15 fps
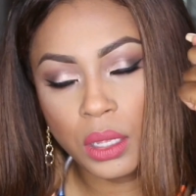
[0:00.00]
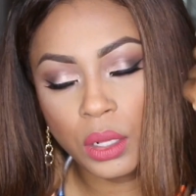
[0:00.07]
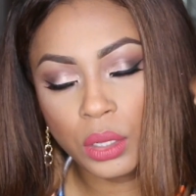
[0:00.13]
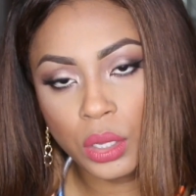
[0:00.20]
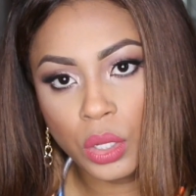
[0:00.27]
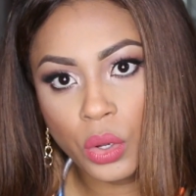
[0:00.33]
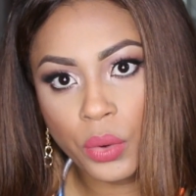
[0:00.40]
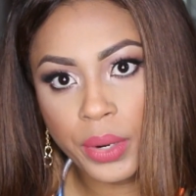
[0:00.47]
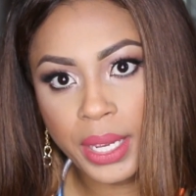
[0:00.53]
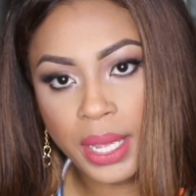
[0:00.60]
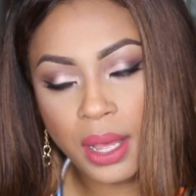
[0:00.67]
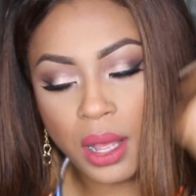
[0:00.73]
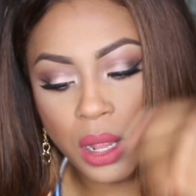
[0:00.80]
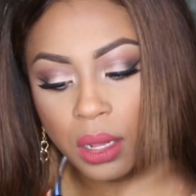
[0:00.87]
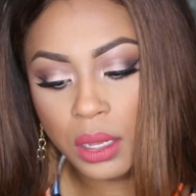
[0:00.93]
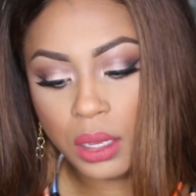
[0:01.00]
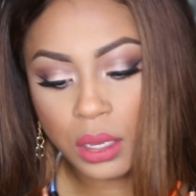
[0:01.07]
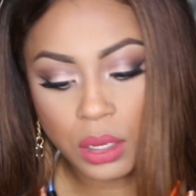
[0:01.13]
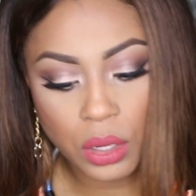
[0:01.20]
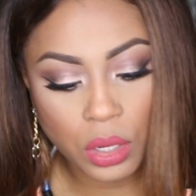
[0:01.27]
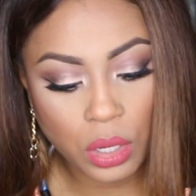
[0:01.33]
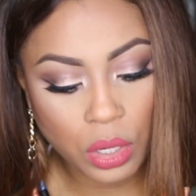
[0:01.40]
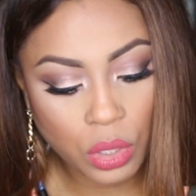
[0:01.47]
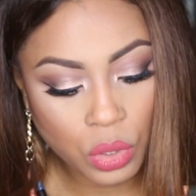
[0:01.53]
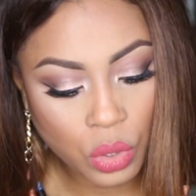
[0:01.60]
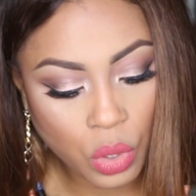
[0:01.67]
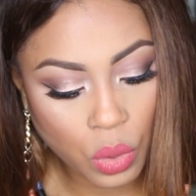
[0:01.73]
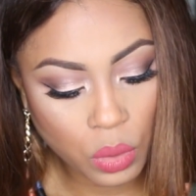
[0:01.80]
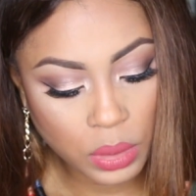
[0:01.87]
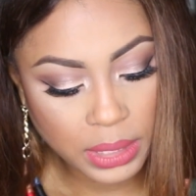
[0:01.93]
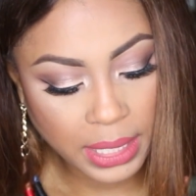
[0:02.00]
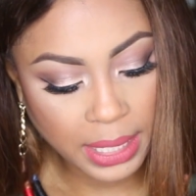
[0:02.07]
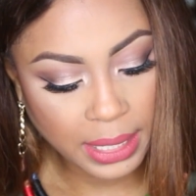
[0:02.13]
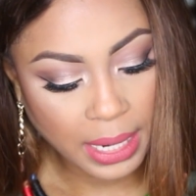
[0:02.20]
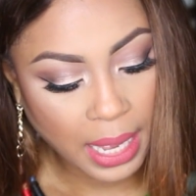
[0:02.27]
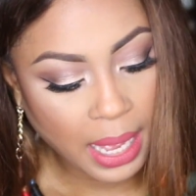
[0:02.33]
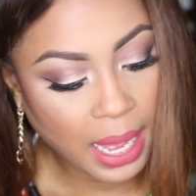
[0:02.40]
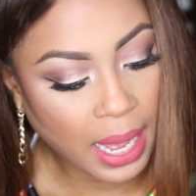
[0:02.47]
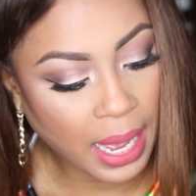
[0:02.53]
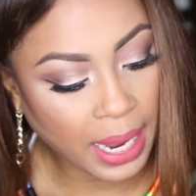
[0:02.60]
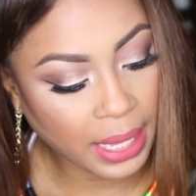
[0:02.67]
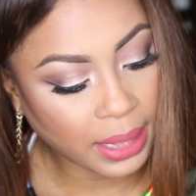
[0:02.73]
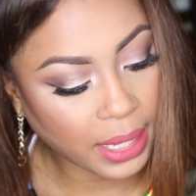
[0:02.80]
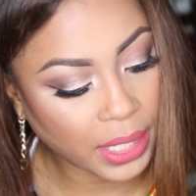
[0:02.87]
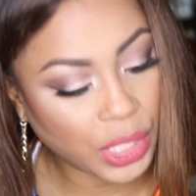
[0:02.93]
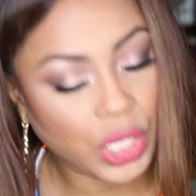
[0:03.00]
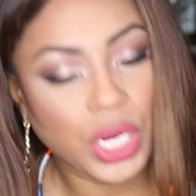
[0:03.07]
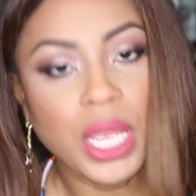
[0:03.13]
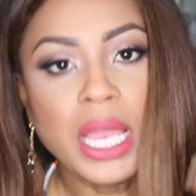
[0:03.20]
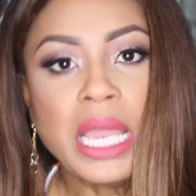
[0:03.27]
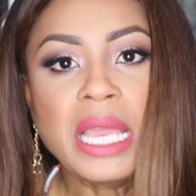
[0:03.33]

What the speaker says: L'Oreal Golden Highlighter.